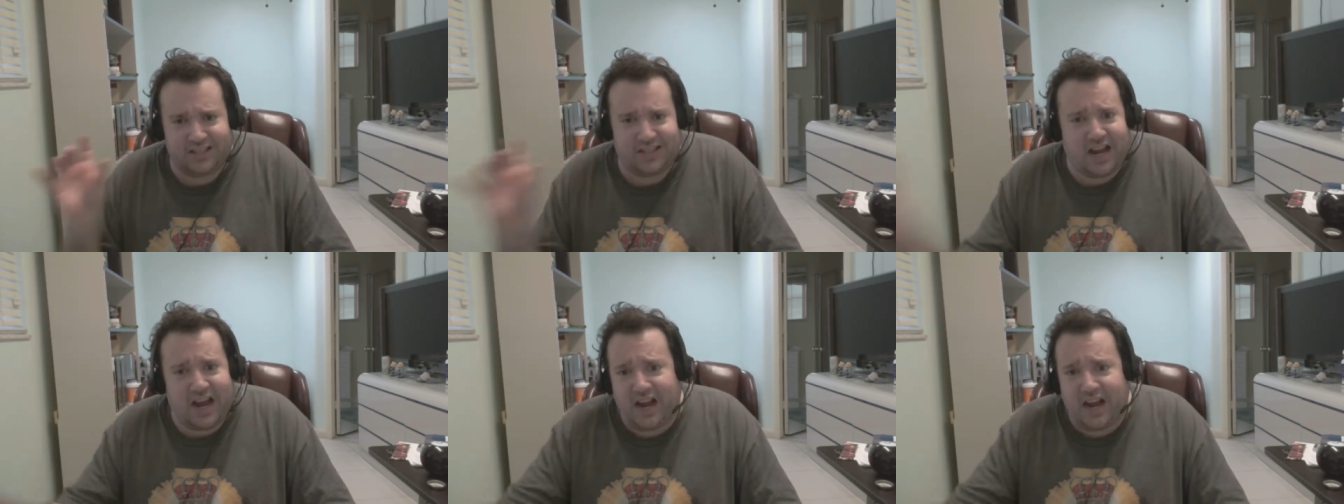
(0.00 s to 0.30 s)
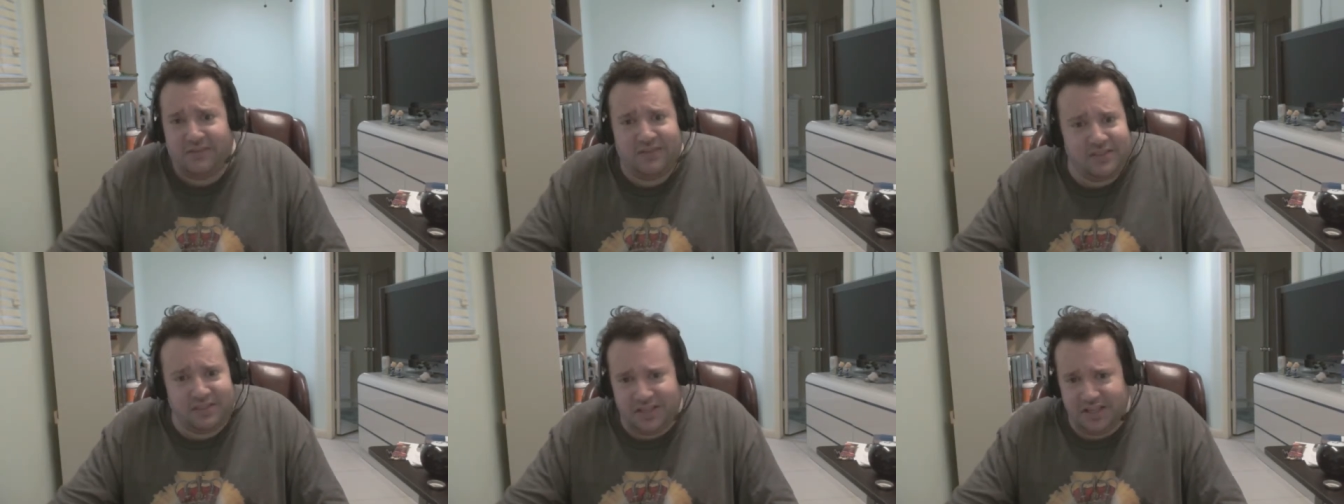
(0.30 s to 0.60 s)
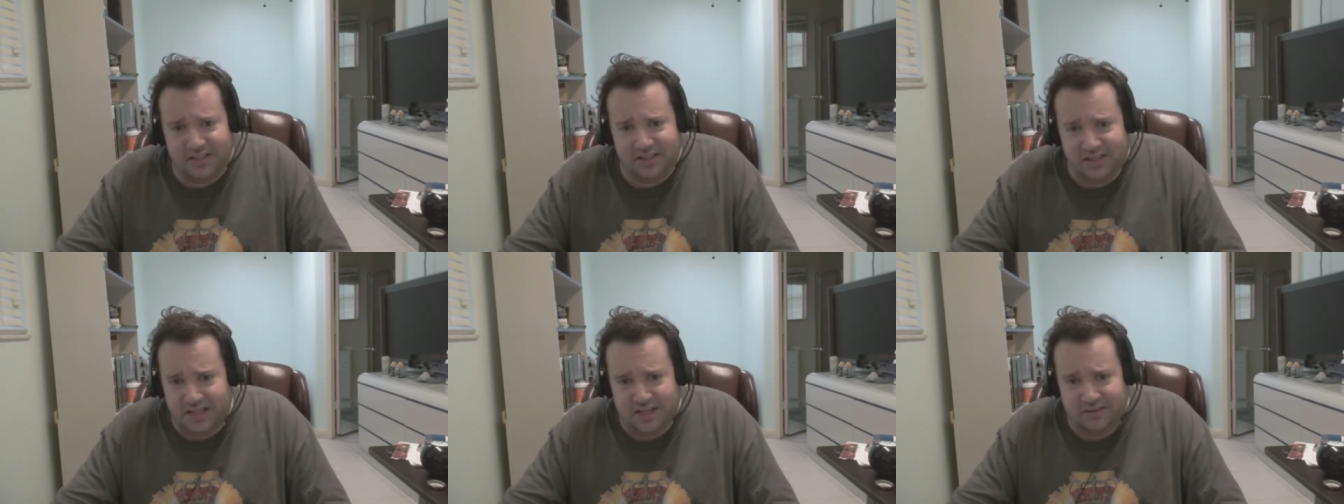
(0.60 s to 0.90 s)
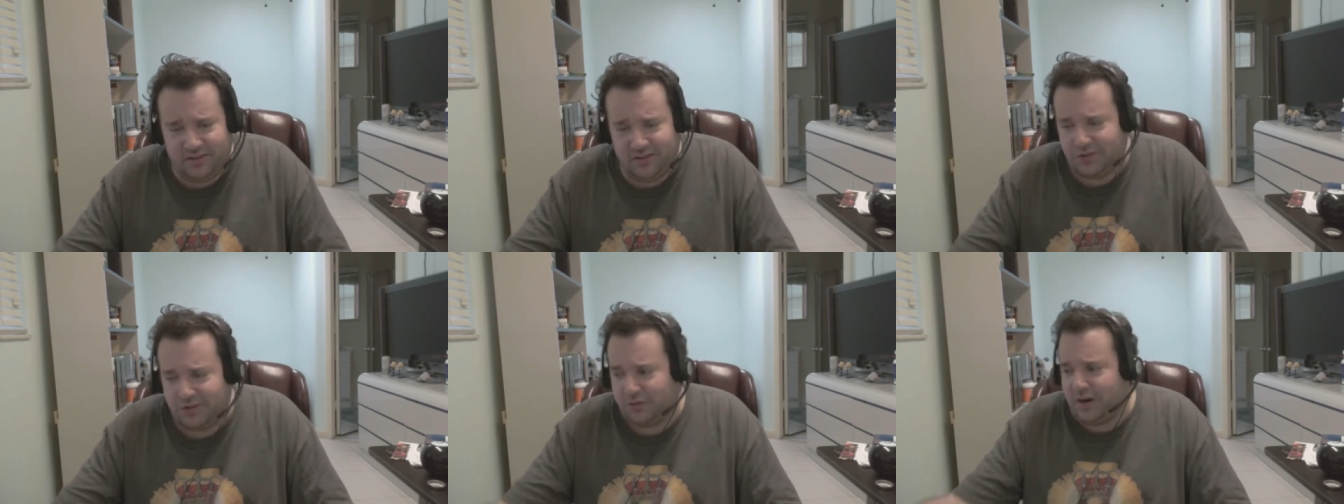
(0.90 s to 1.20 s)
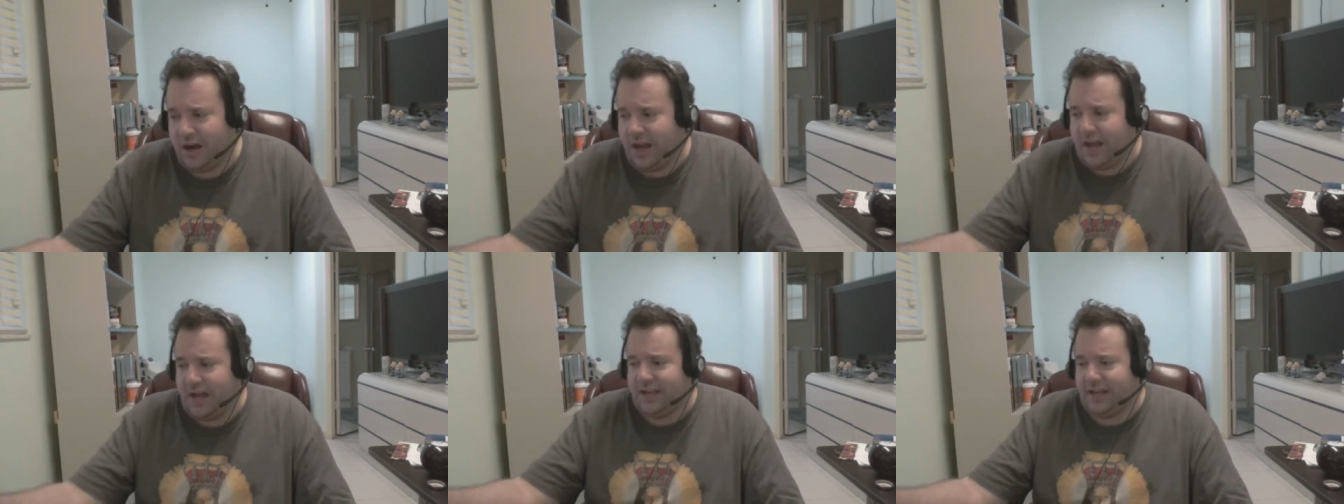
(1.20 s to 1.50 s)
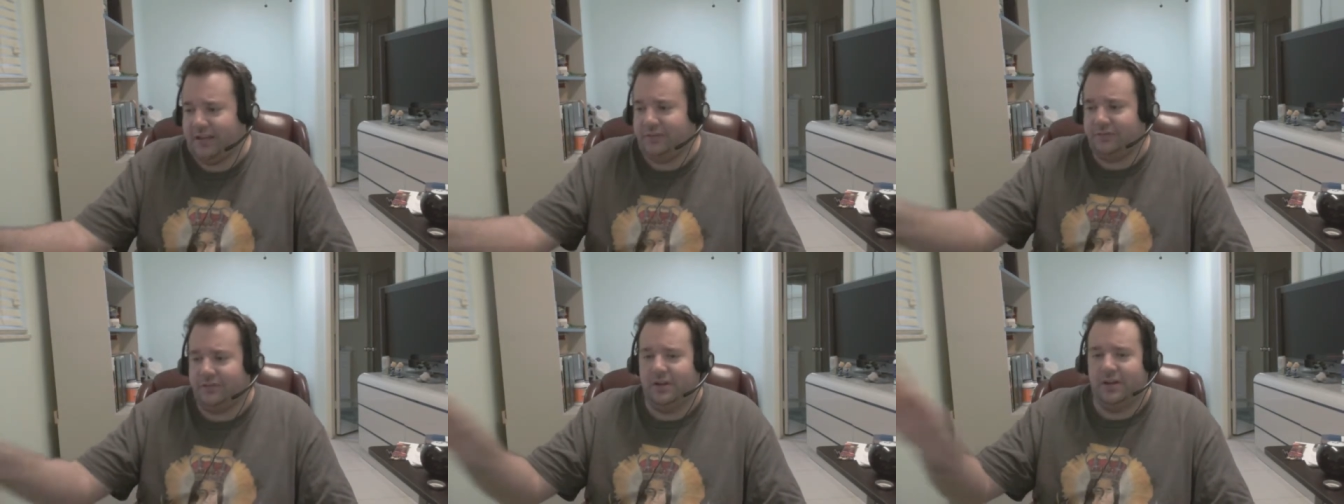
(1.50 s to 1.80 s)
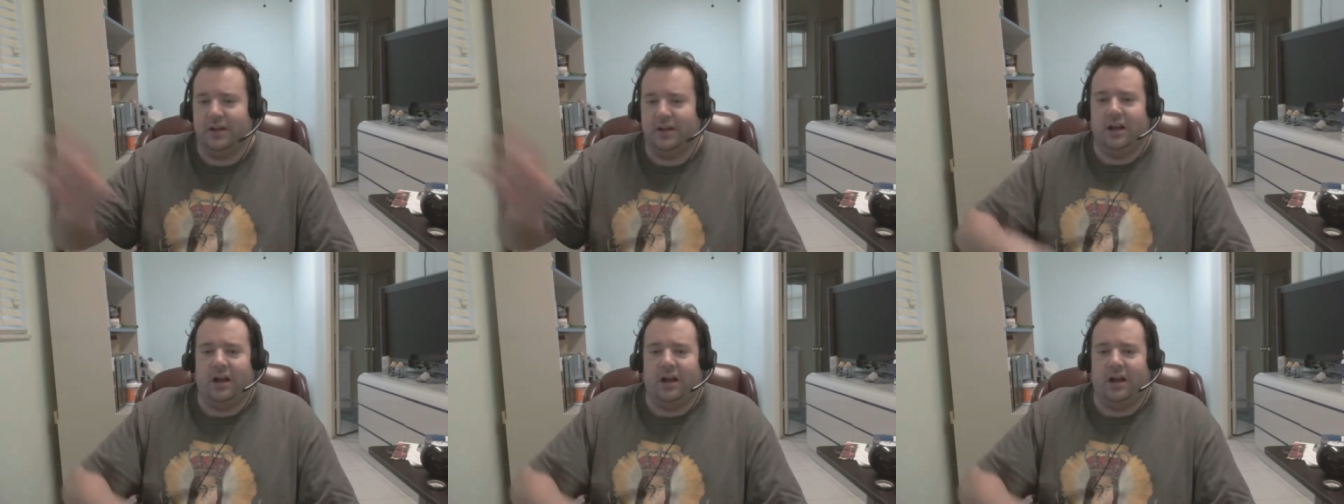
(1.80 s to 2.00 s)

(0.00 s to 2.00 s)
got the CD in the drive.